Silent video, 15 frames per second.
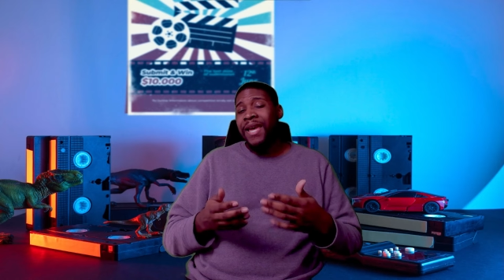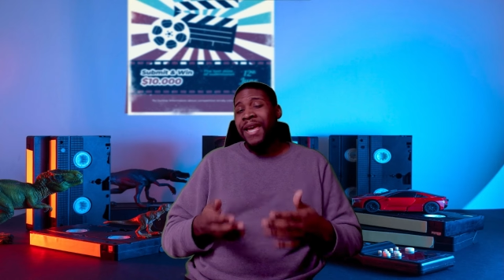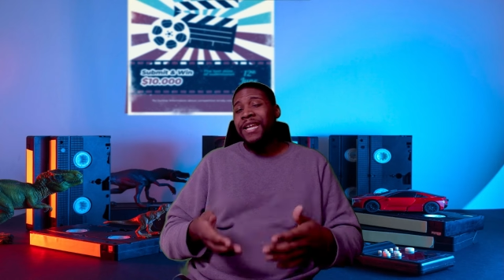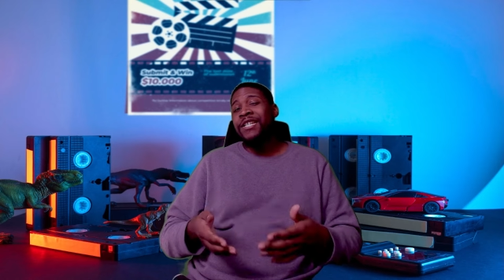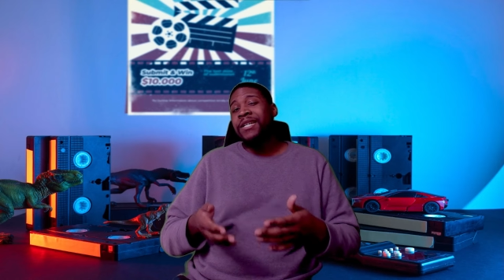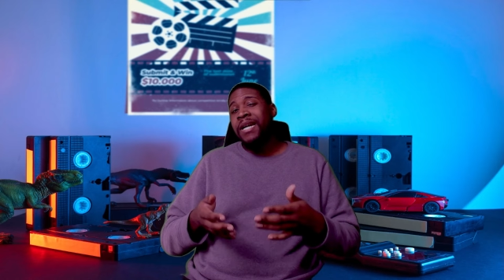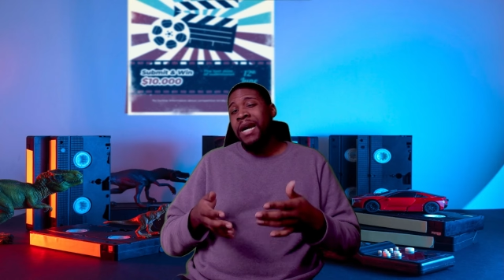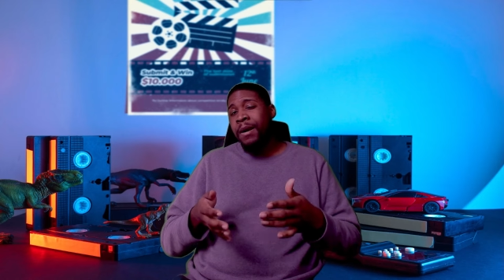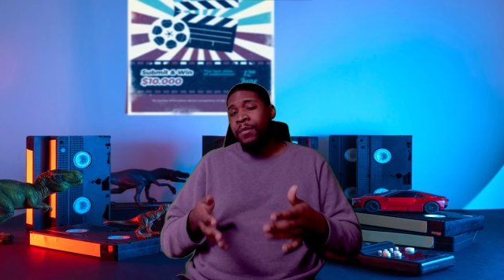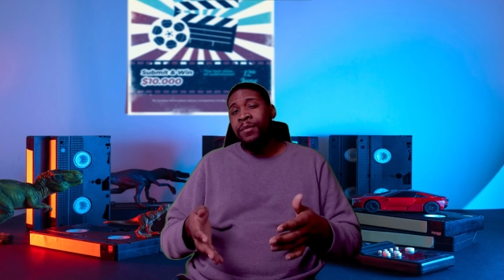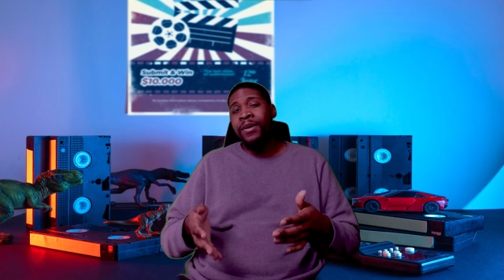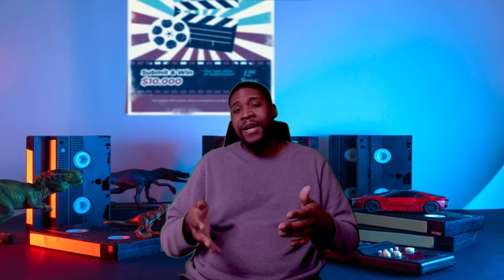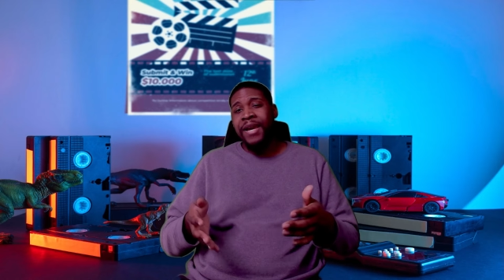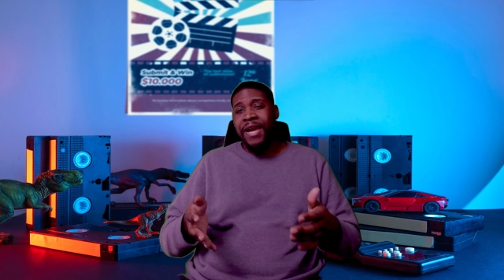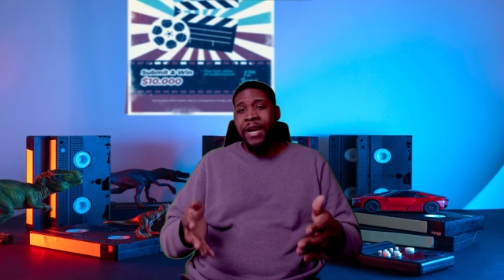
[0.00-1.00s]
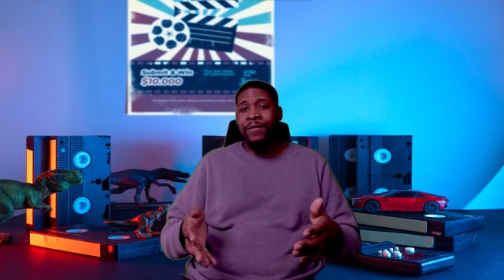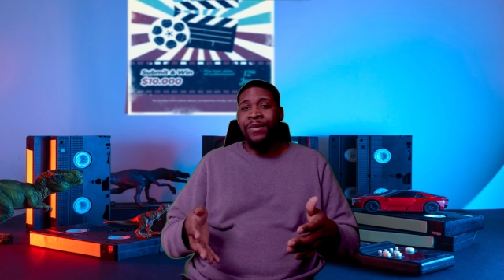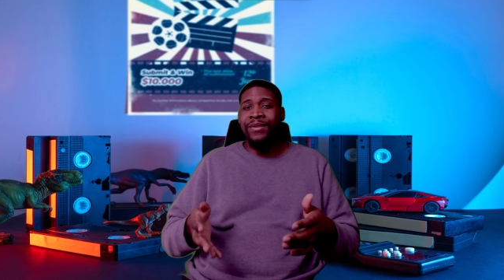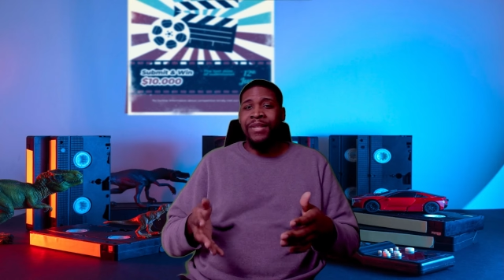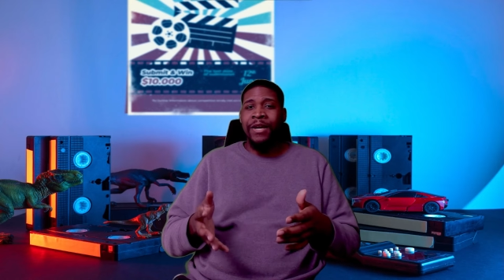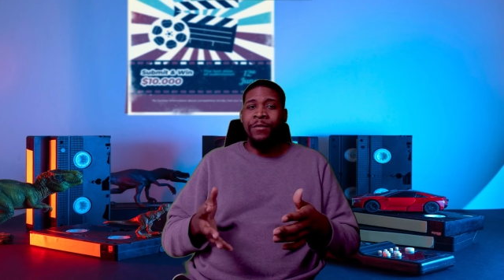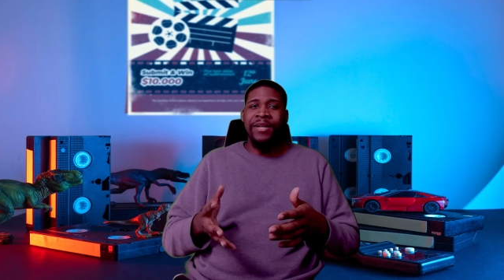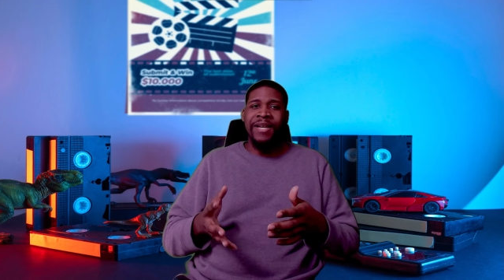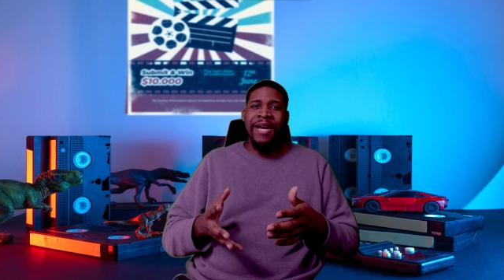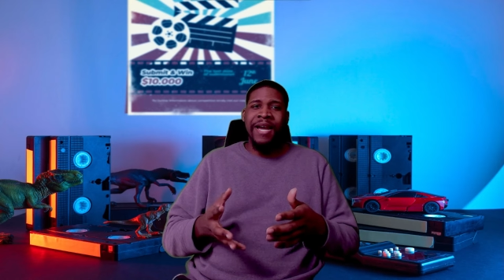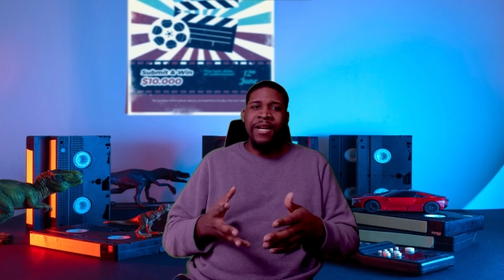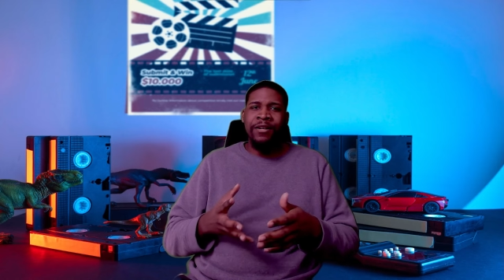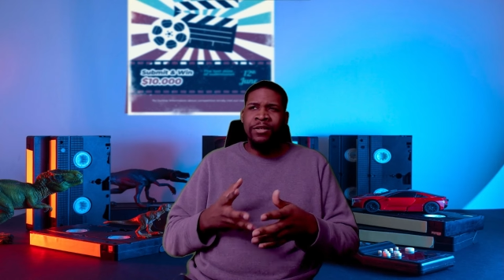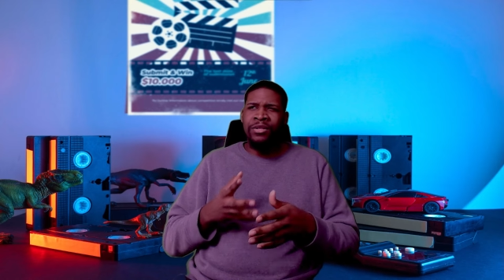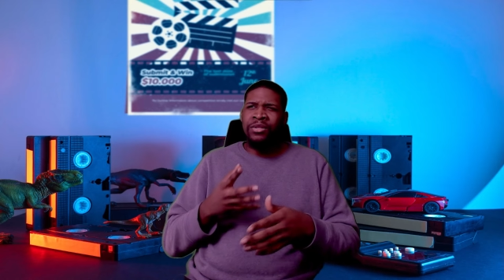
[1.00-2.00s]
edgy comic book era that we
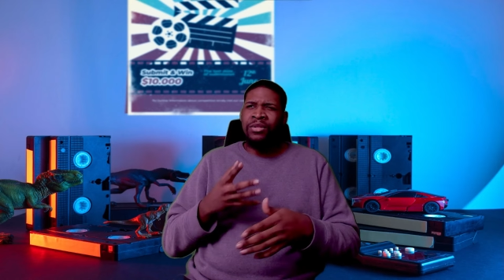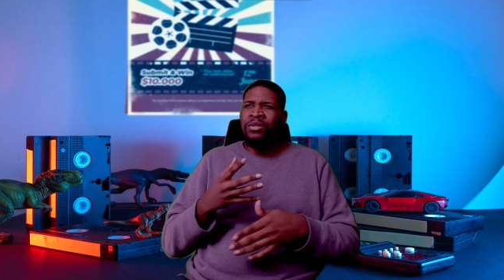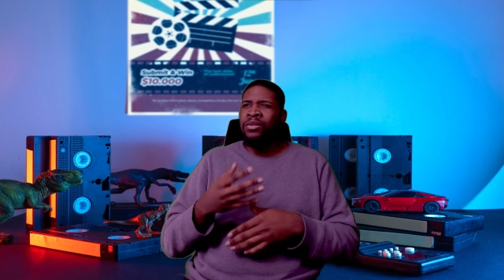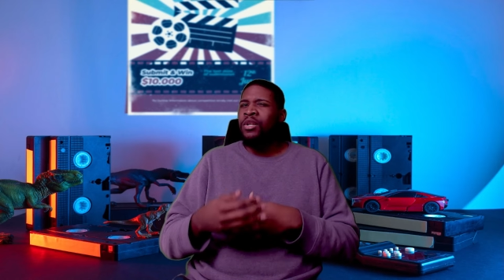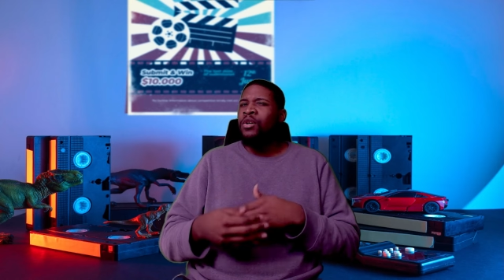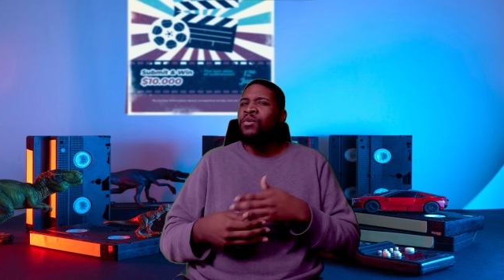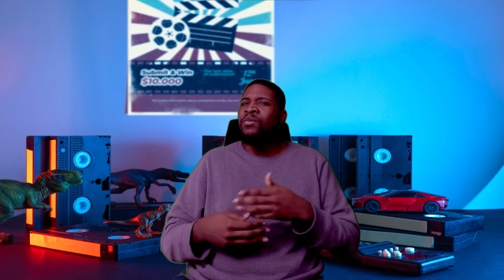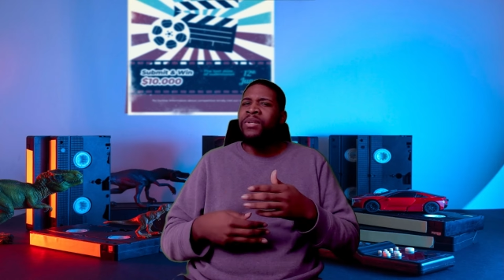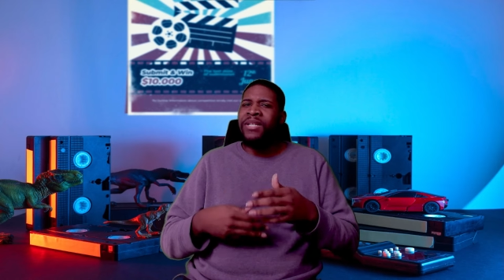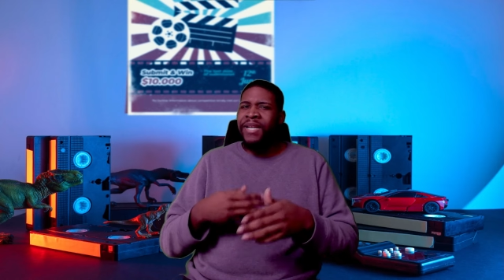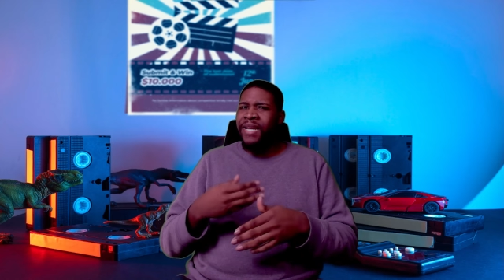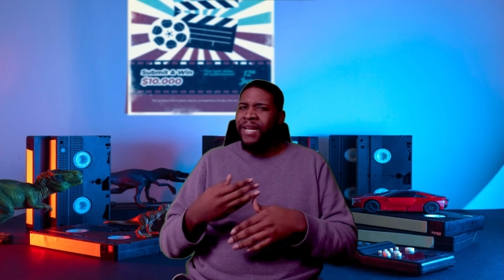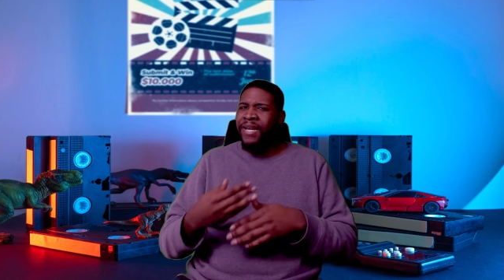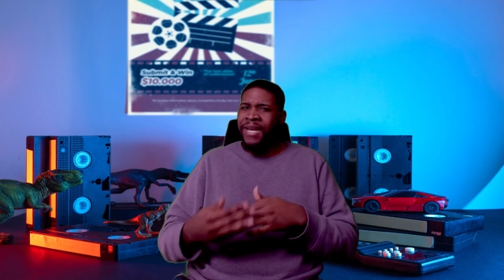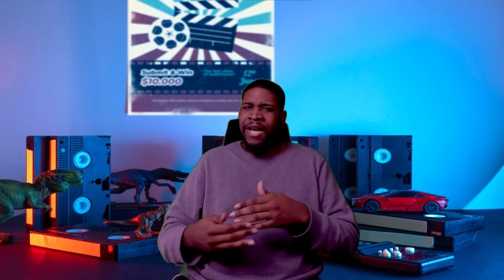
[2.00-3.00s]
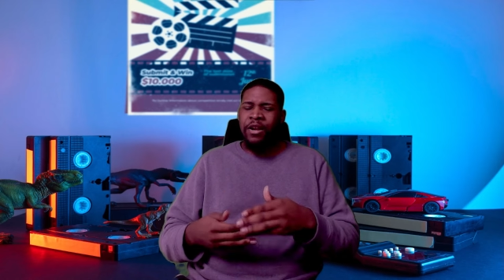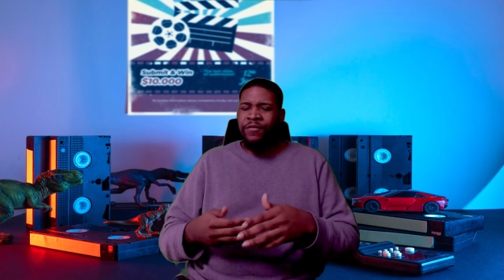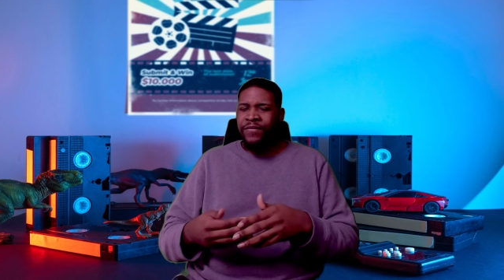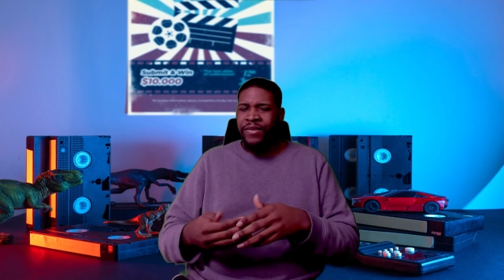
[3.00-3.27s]
kind of are slowly getting out of